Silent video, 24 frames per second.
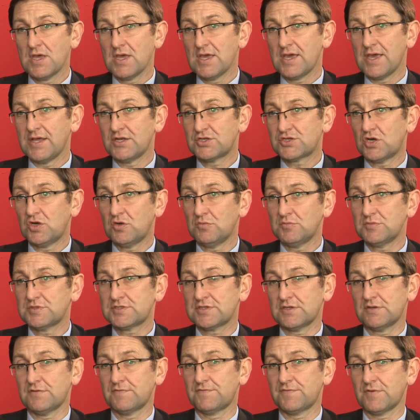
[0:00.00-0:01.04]
In terms
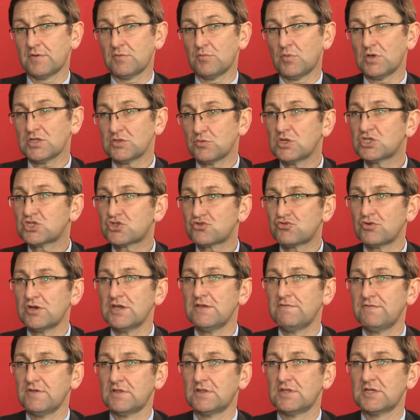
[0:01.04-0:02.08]
of what's
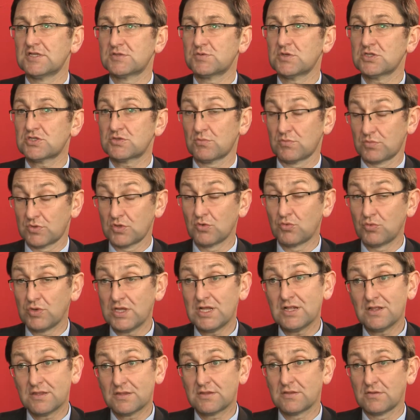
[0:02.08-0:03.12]
driving this, what's the
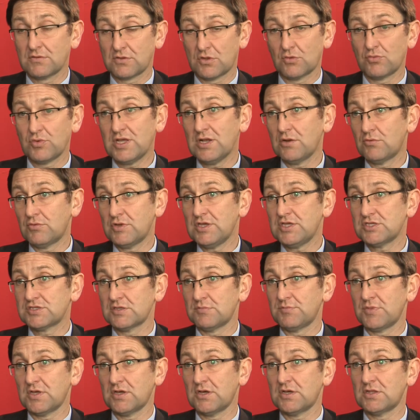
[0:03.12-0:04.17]
real
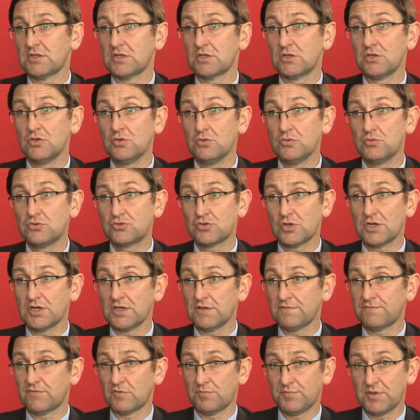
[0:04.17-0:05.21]
reason behind the new
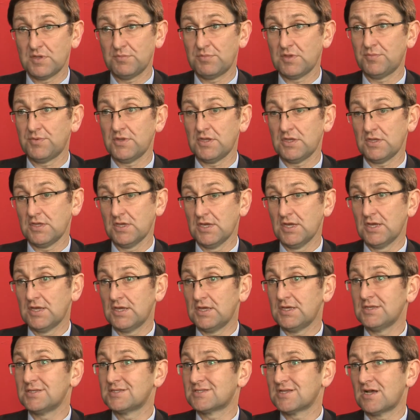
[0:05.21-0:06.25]
drive for PPP
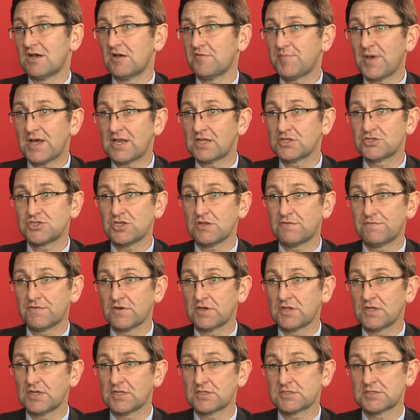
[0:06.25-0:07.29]
is off-balance sheet
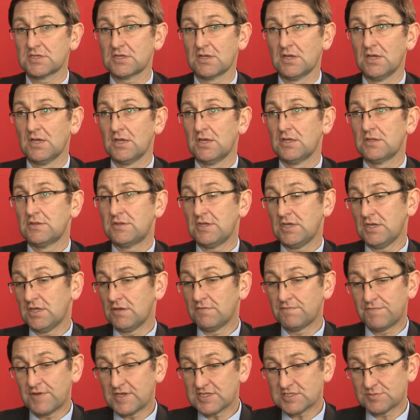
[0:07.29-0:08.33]
financing. The
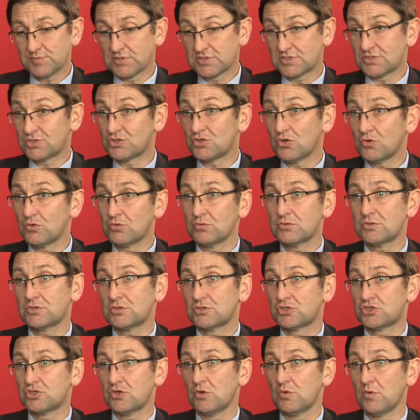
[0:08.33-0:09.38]
investments don't
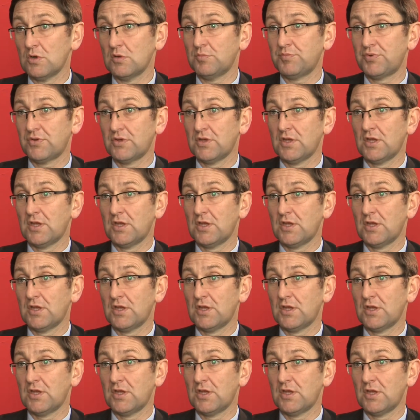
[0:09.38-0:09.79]
show up